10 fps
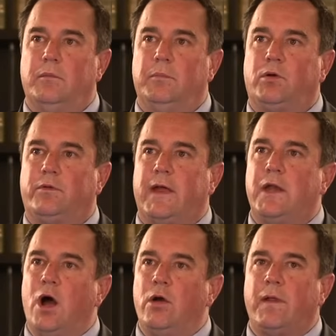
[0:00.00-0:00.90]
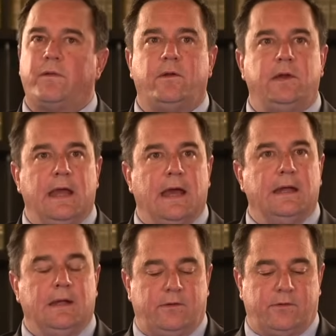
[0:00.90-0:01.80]
because they know that the DA
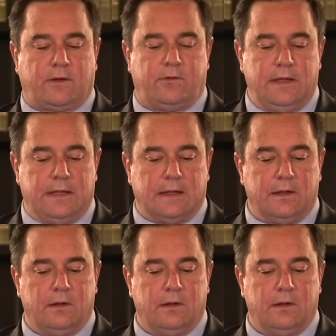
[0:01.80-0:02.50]
is succeeding.